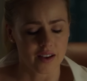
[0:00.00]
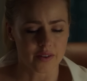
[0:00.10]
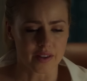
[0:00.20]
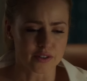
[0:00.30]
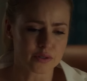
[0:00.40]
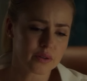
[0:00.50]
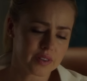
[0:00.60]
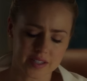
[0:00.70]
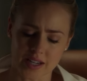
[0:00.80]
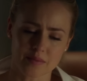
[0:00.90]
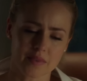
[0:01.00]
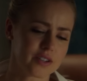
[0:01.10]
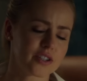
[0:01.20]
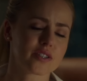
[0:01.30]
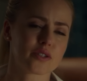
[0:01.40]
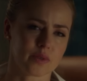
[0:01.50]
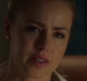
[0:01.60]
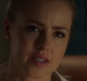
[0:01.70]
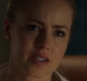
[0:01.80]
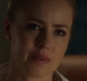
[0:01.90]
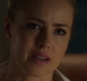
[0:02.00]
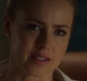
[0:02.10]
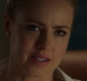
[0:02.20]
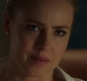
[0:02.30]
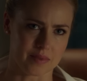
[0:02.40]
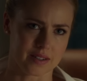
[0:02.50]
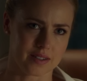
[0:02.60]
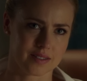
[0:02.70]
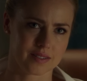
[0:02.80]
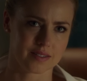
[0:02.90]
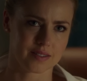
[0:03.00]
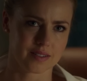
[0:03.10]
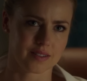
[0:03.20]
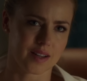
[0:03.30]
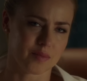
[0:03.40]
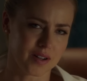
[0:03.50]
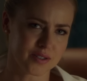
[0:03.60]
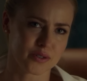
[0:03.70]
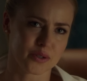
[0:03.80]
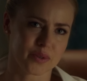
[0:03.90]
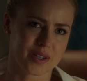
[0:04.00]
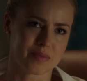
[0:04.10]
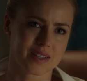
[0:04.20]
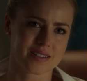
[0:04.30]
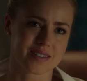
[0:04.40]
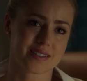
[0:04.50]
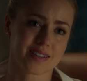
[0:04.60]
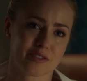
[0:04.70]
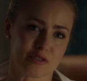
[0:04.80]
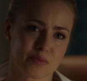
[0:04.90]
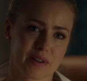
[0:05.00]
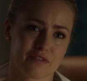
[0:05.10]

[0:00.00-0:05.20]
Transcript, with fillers: Okay, the truth is, I'm not just doing this to make a statement. I'm also doing it because the designer's my